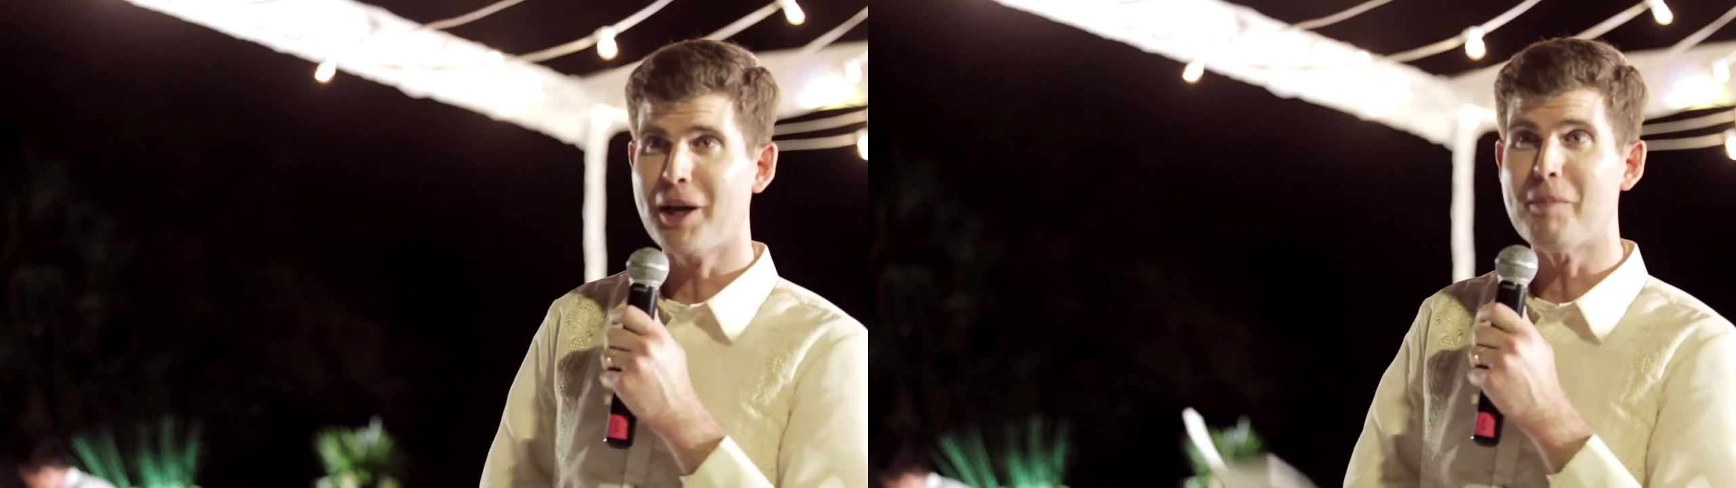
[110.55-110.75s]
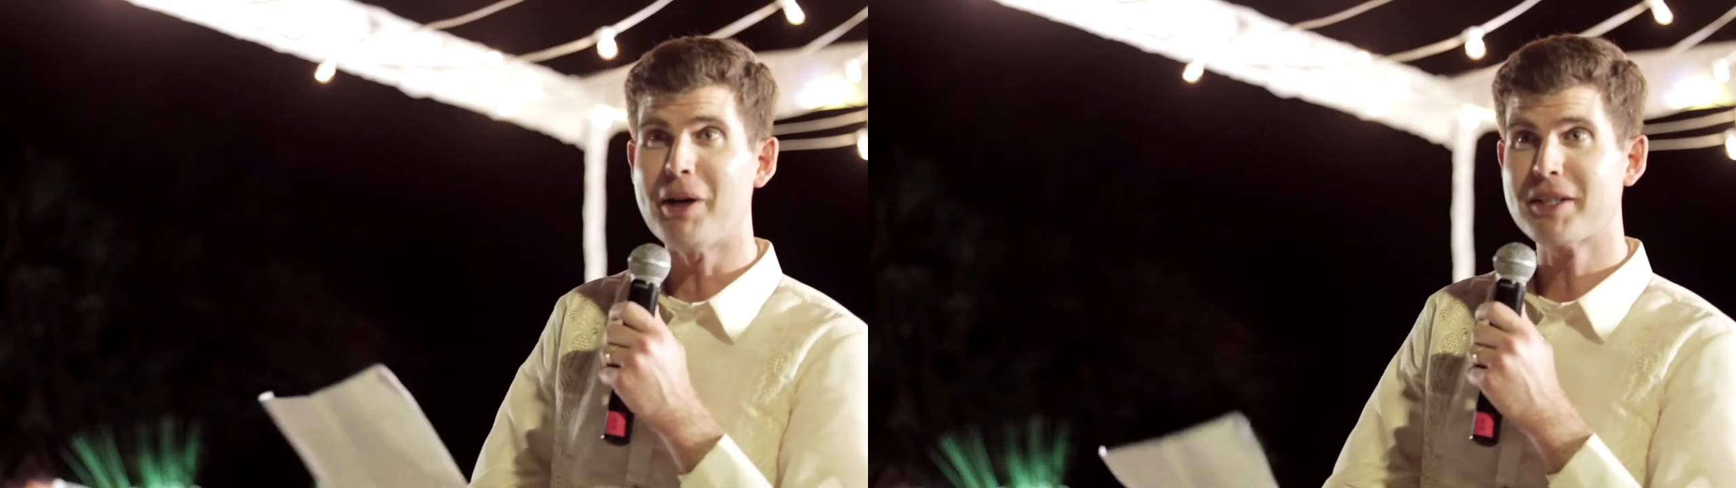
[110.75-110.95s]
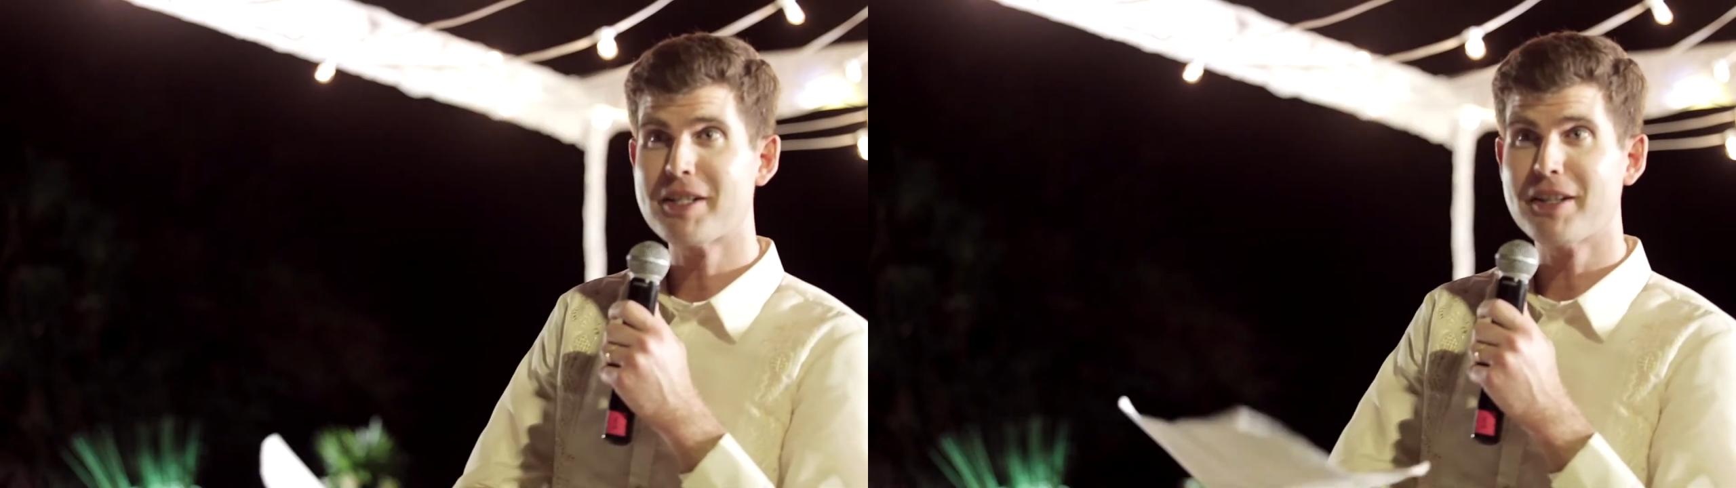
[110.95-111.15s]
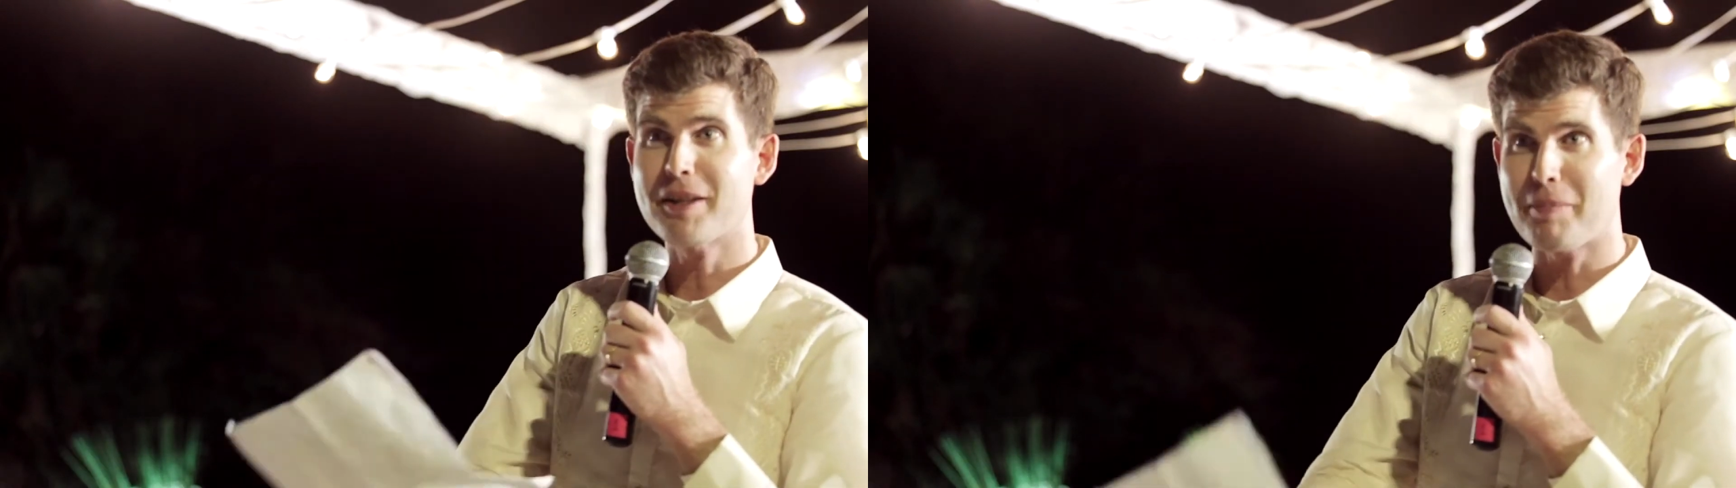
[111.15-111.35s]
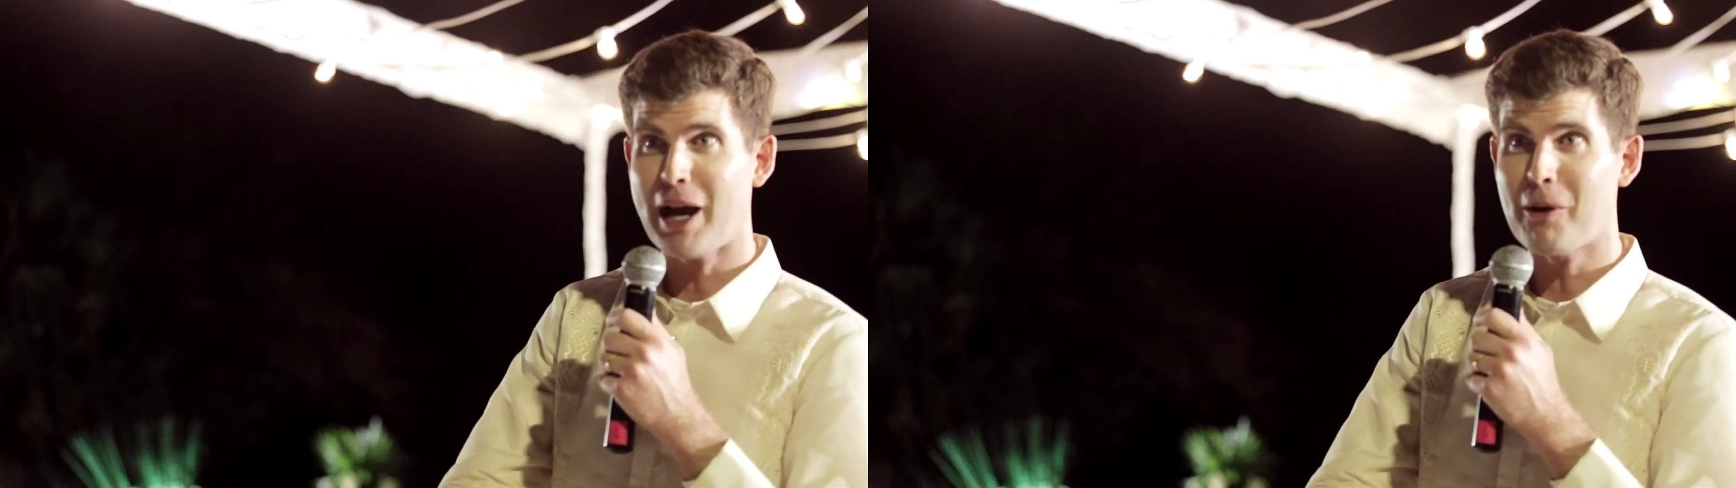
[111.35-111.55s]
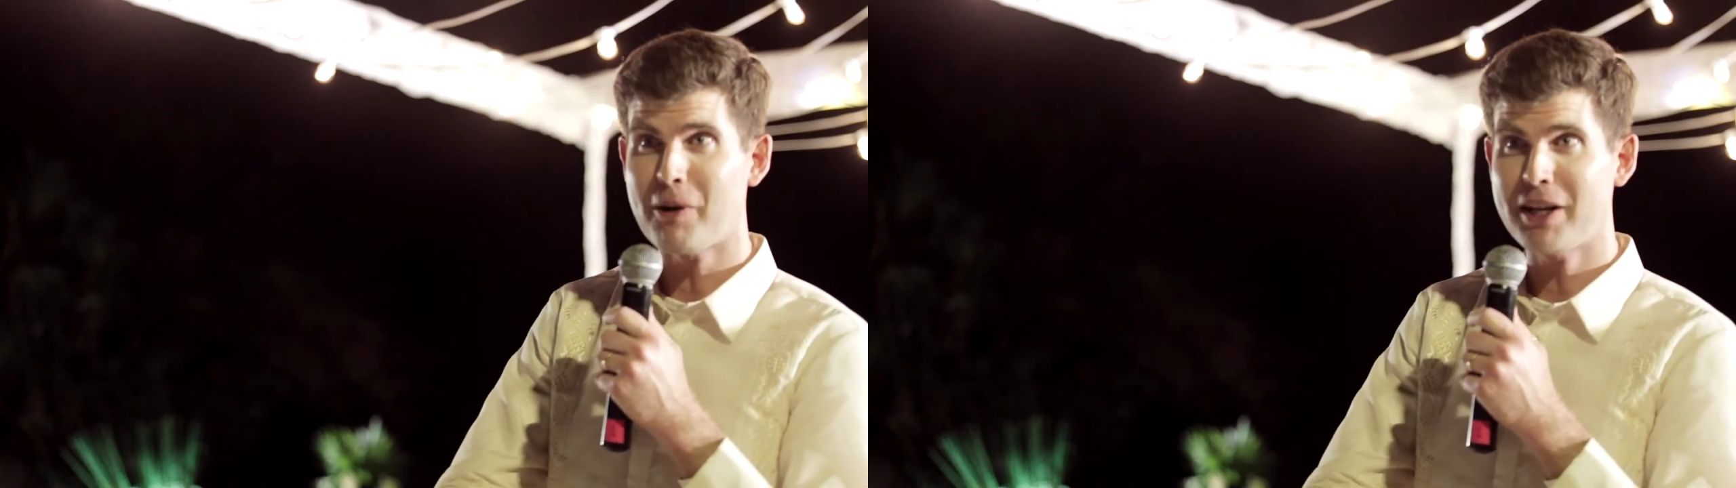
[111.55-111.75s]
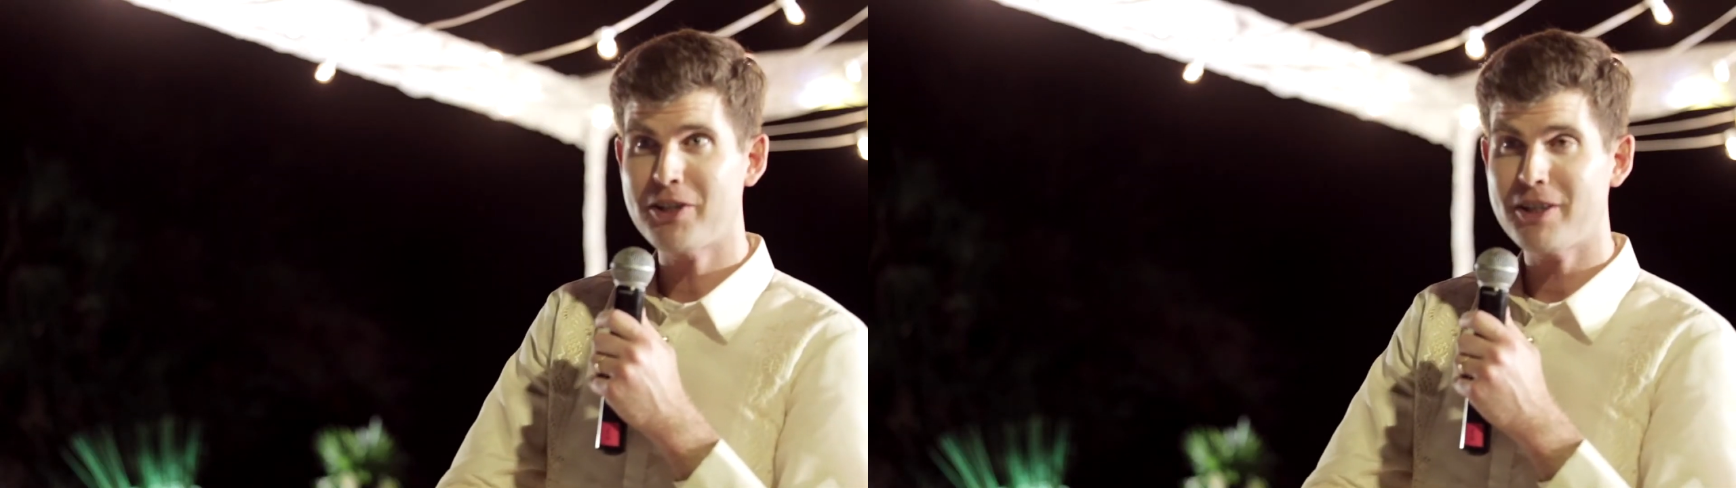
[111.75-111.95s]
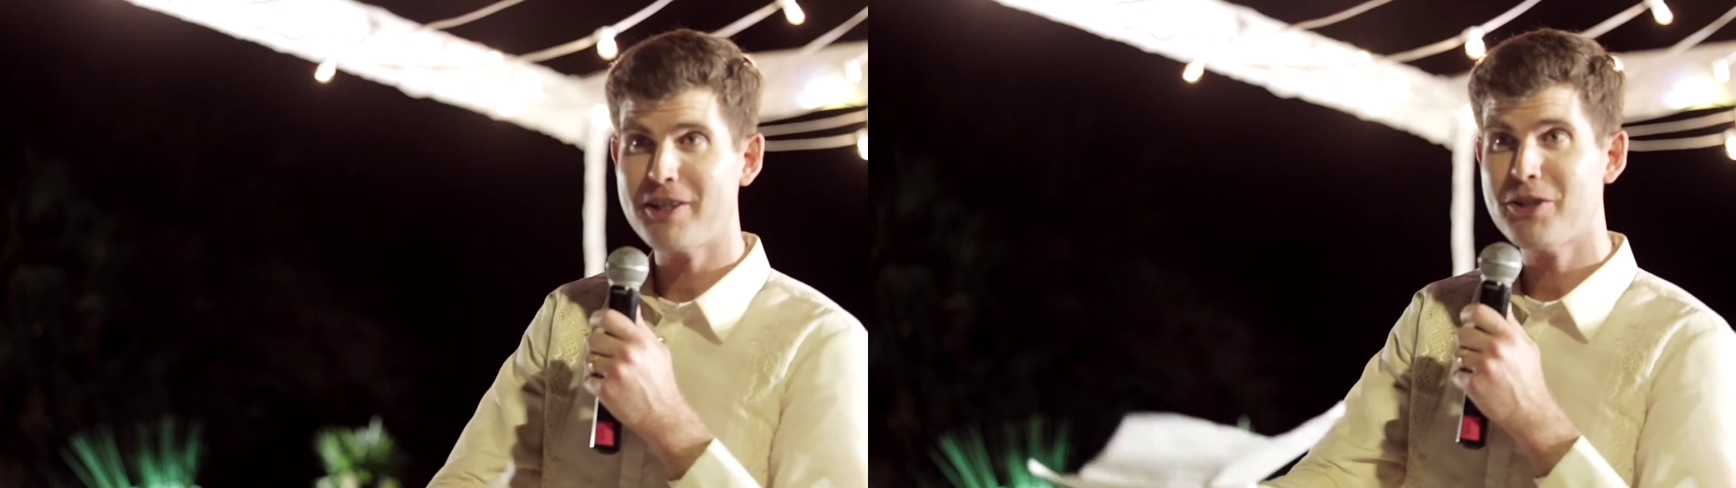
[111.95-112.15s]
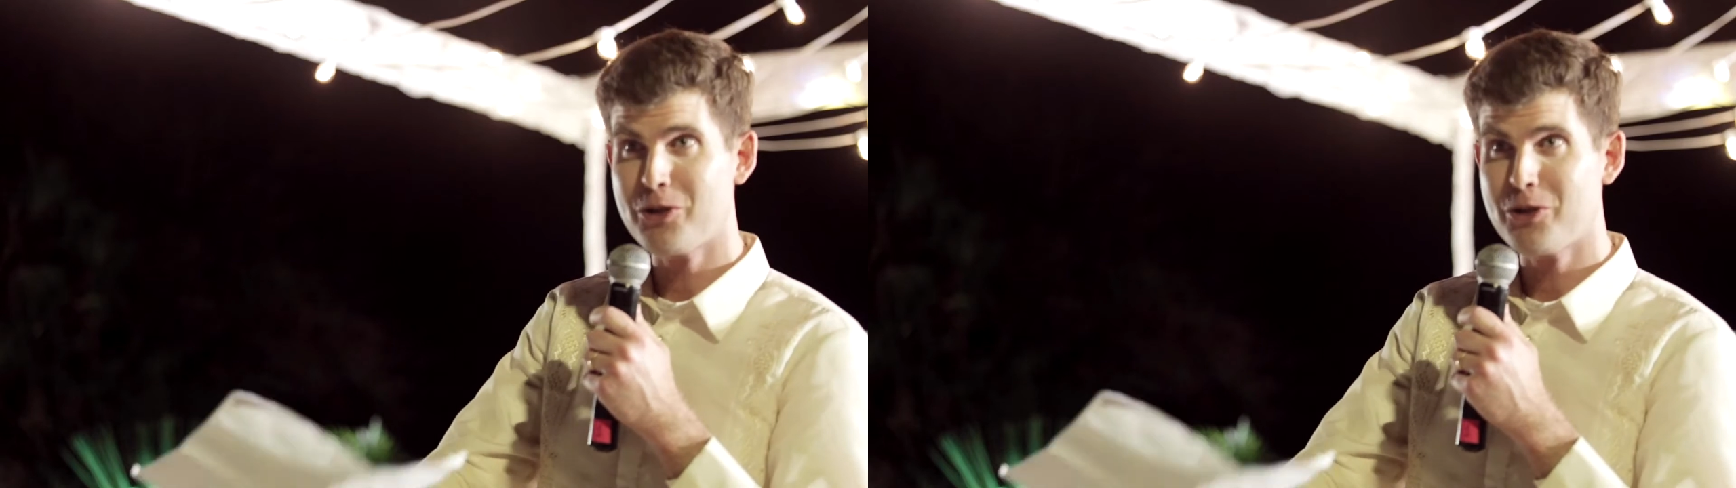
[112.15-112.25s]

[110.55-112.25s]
amongst the Power Rangers,